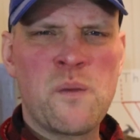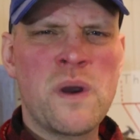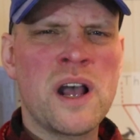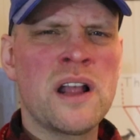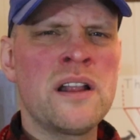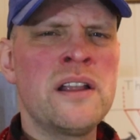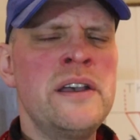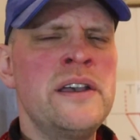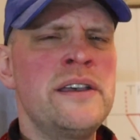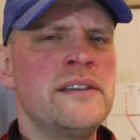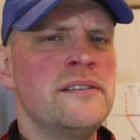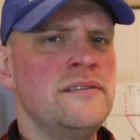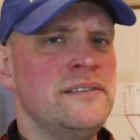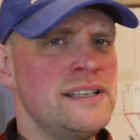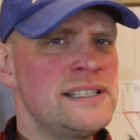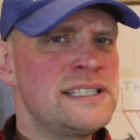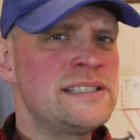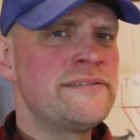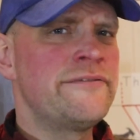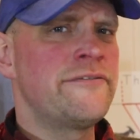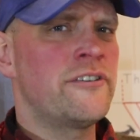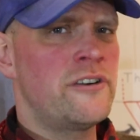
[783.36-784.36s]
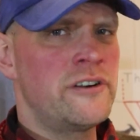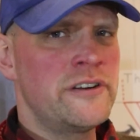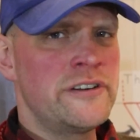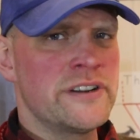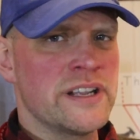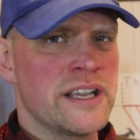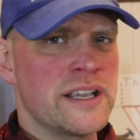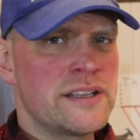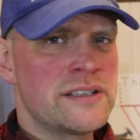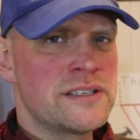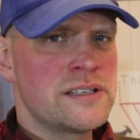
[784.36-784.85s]
well, this
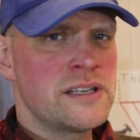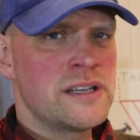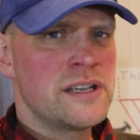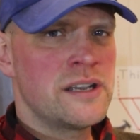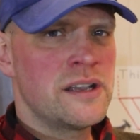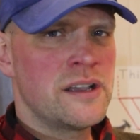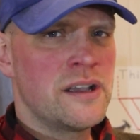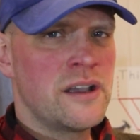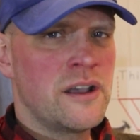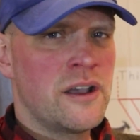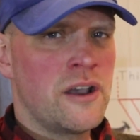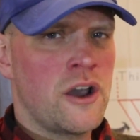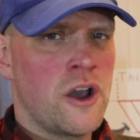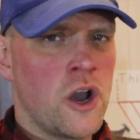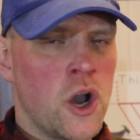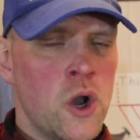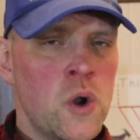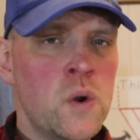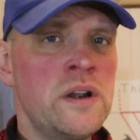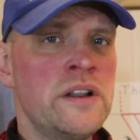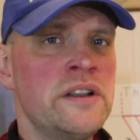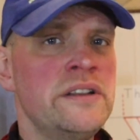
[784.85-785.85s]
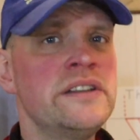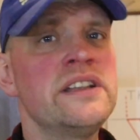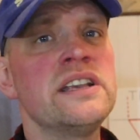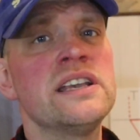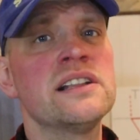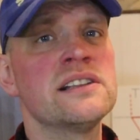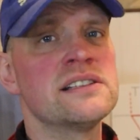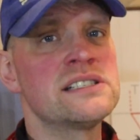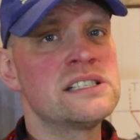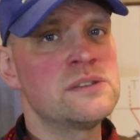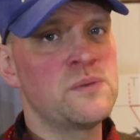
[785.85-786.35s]
verdict only
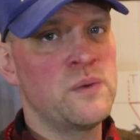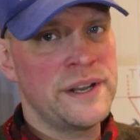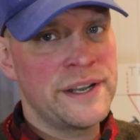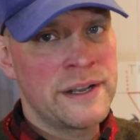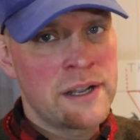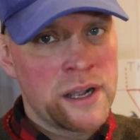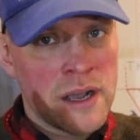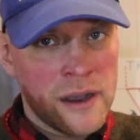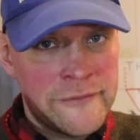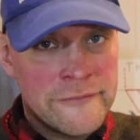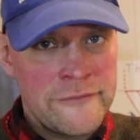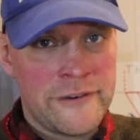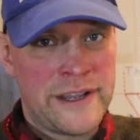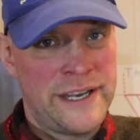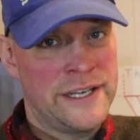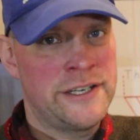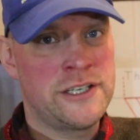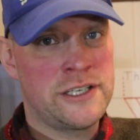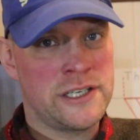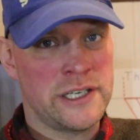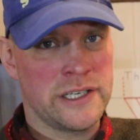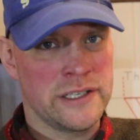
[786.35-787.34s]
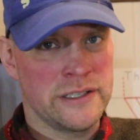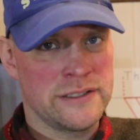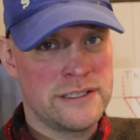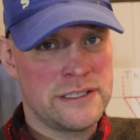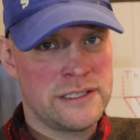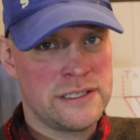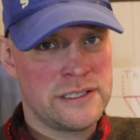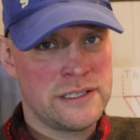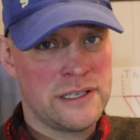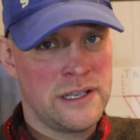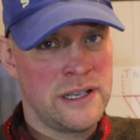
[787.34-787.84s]
deals with
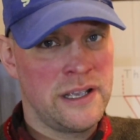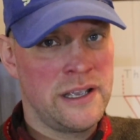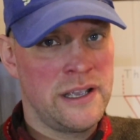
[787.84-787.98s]
conventions.